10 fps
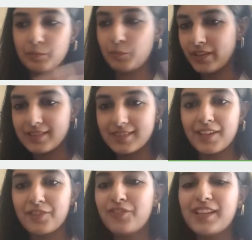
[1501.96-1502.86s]
points I
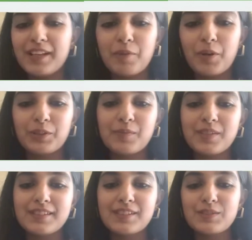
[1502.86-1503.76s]
feel about the
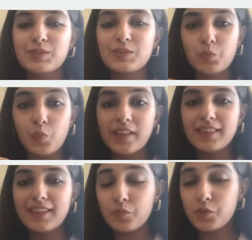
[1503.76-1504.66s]
business, so there's one
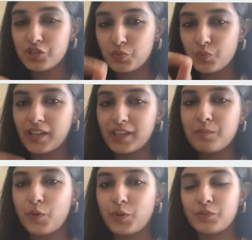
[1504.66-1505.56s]
thing which is very
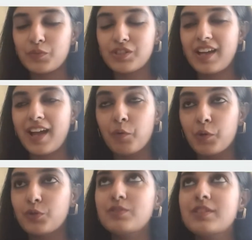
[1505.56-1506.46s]
important which I want
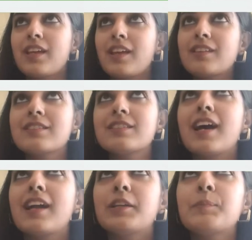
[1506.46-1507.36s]
to say is
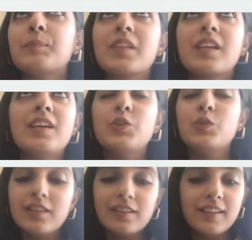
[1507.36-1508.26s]
that you
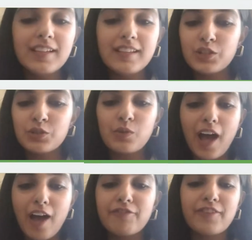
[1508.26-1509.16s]
really need to
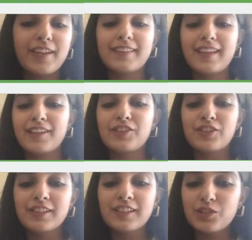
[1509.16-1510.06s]
have faith and
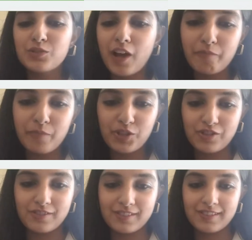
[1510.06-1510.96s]
really need to have
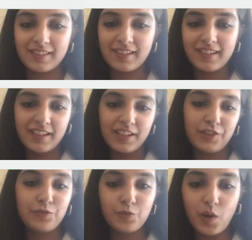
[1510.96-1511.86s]
patience
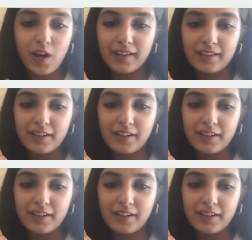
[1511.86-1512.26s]
if you are a